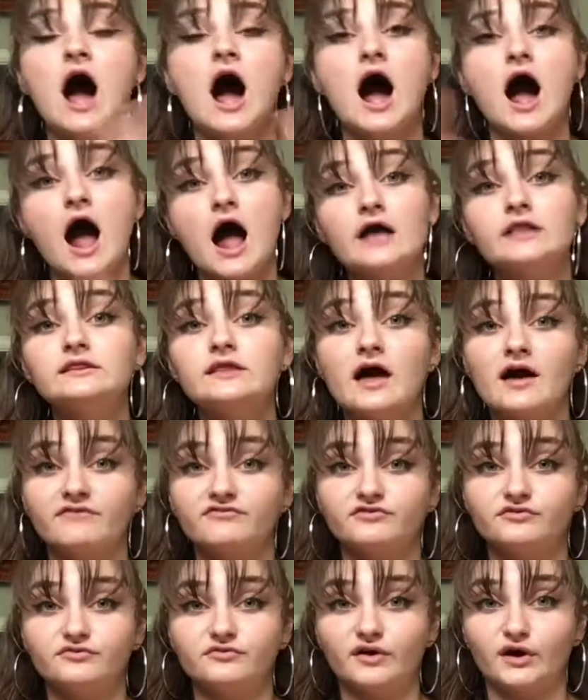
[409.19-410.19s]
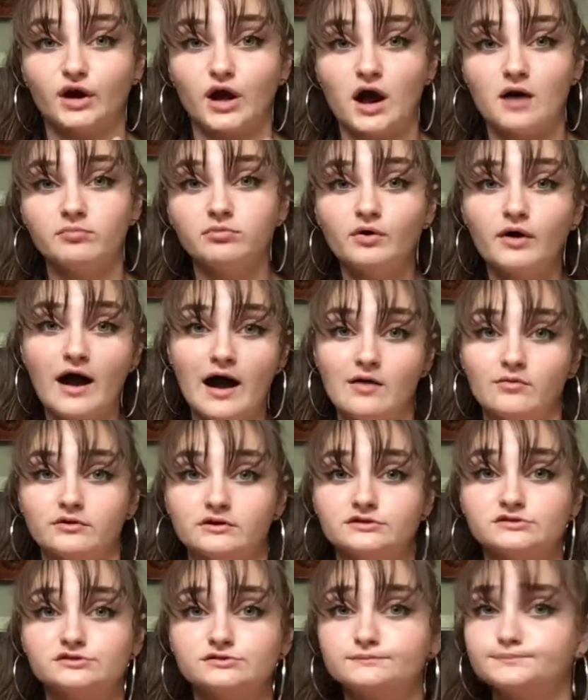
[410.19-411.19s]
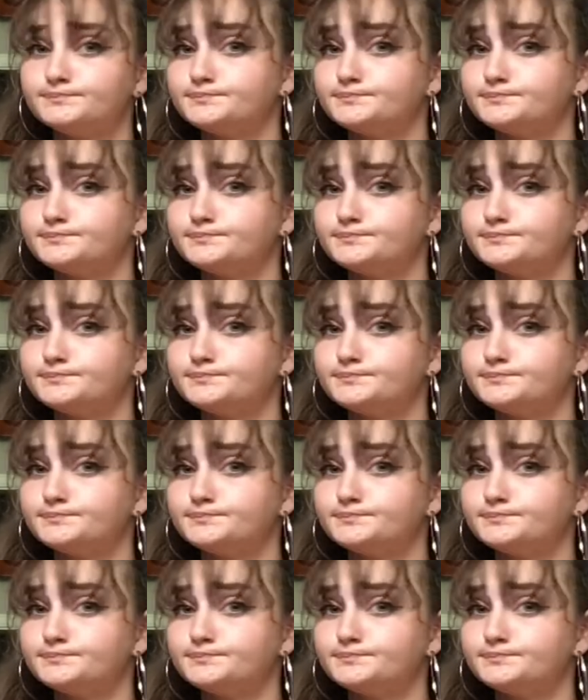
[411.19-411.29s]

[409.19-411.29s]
I left for a couple hours